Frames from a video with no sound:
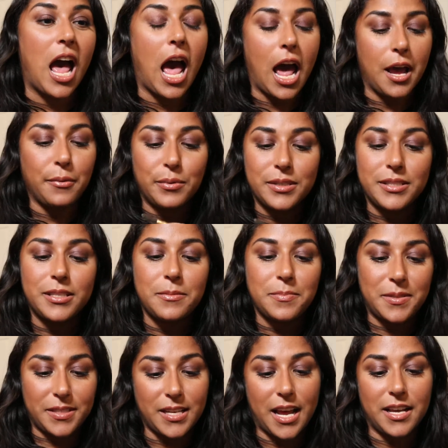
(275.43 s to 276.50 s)
I was
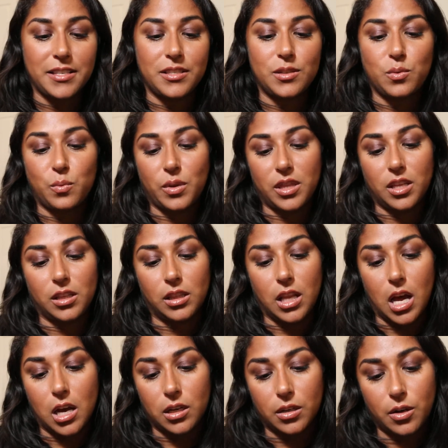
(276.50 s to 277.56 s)
obsessed with the
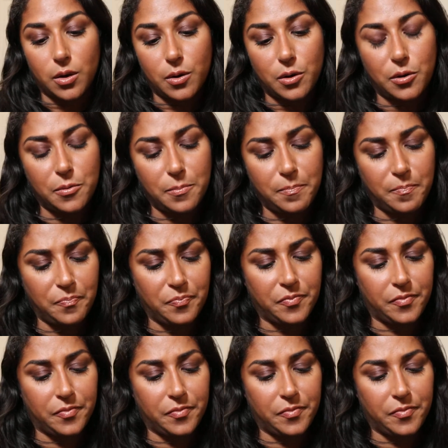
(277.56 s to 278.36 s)
Lancome.